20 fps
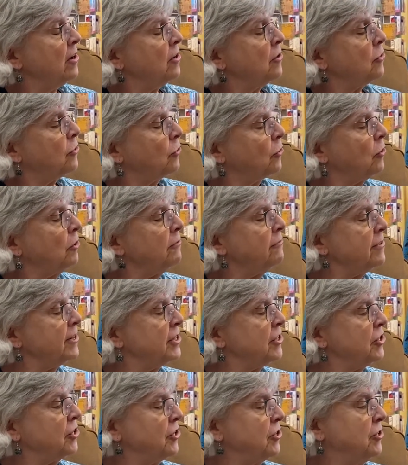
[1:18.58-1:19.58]
Thorfinn
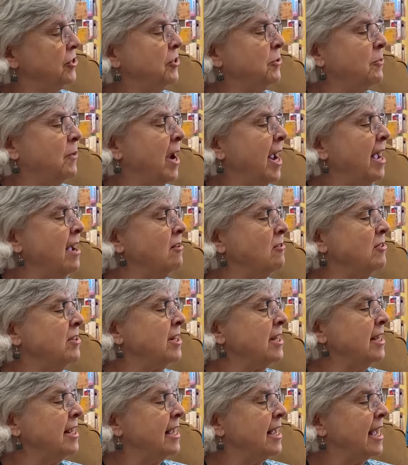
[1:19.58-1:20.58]
turned round,
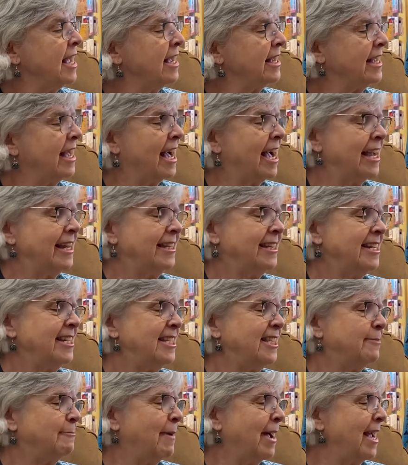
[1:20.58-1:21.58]
a kindly
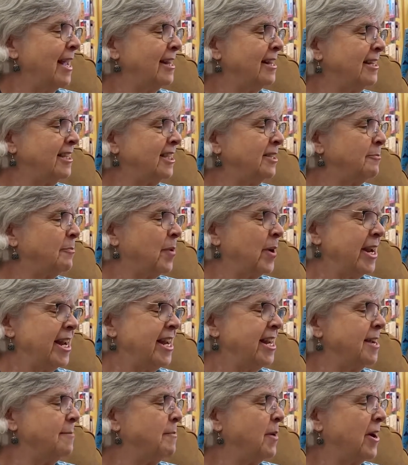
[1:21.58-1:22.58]
smile
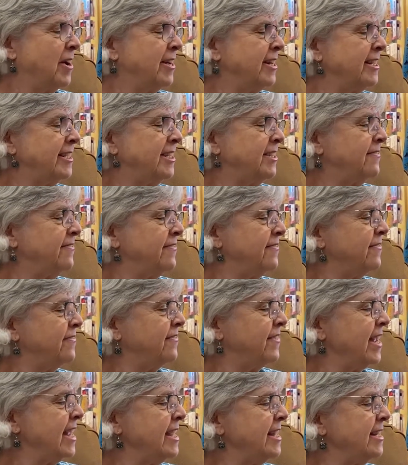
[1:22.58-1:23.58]
spreading upon his
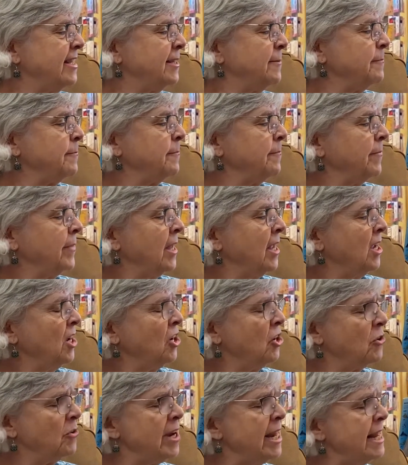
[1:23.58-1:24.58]
face.
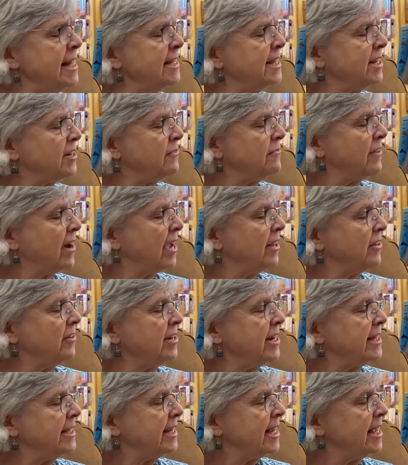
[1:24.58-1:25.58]
Greetings, dear father,
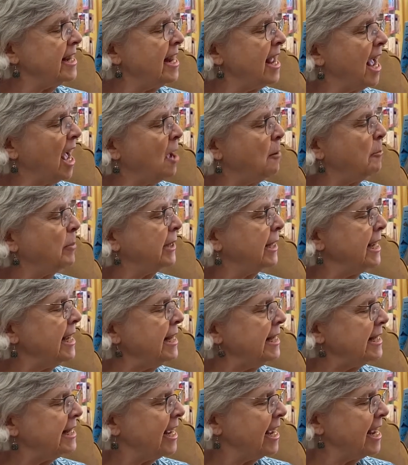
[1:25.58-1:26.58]
he said. How
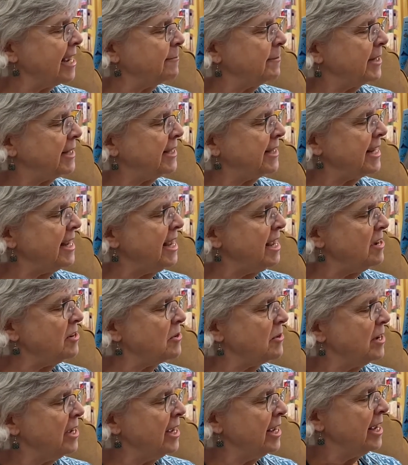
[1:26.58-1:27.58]
pleased I am to see
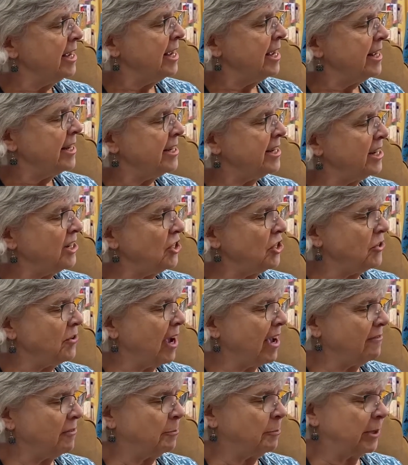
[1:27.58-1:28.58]
you. Did you
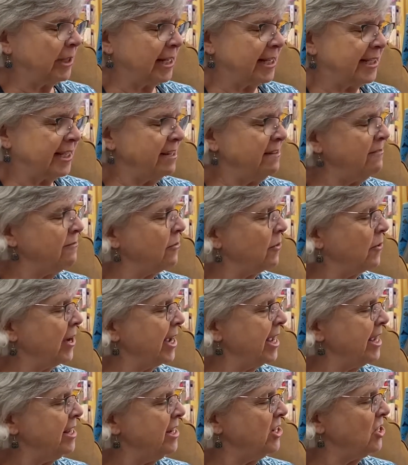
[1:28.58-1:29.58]
have a pleasant
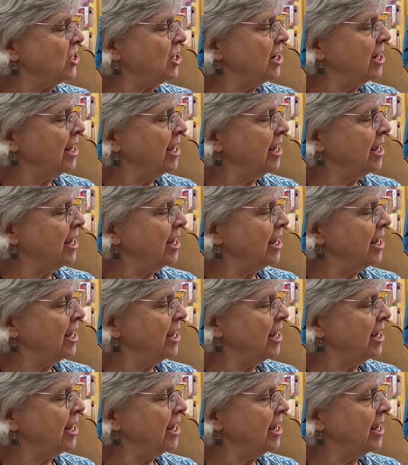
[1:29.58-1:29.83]
voyage?